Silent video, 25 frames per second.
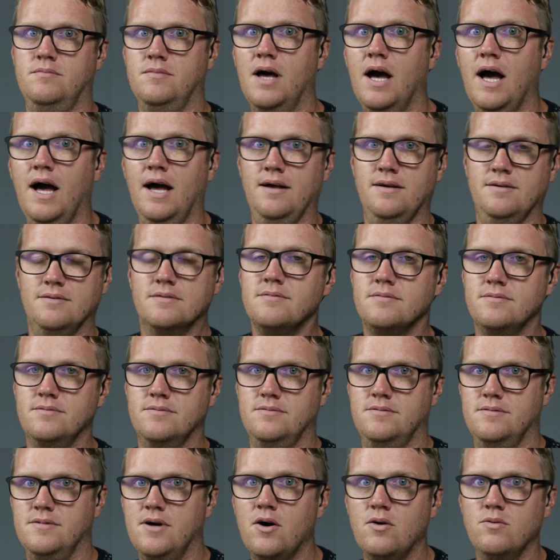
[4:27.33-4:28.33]
ah,
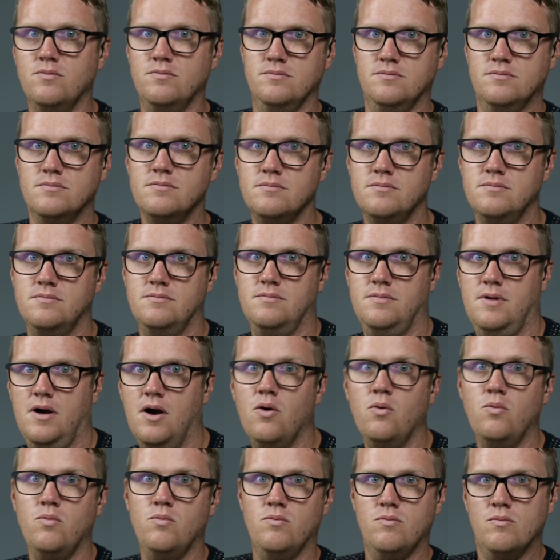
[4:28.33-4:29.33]
oh,
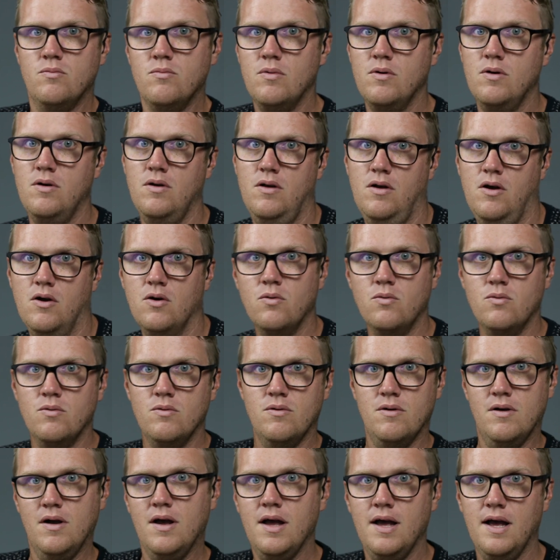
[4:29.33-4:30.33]
oh, oh,
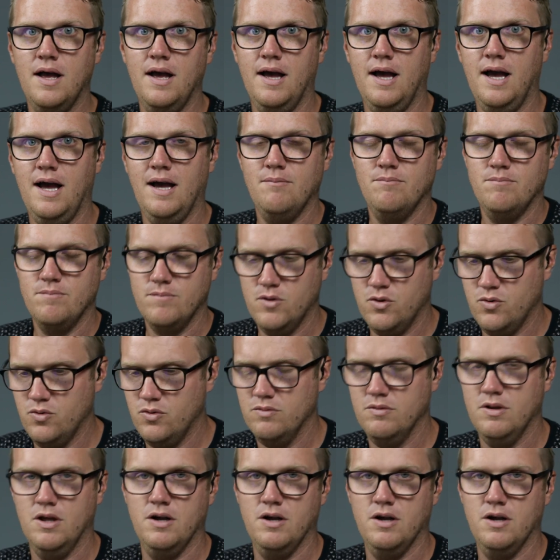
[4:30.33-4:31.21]
ah, cool.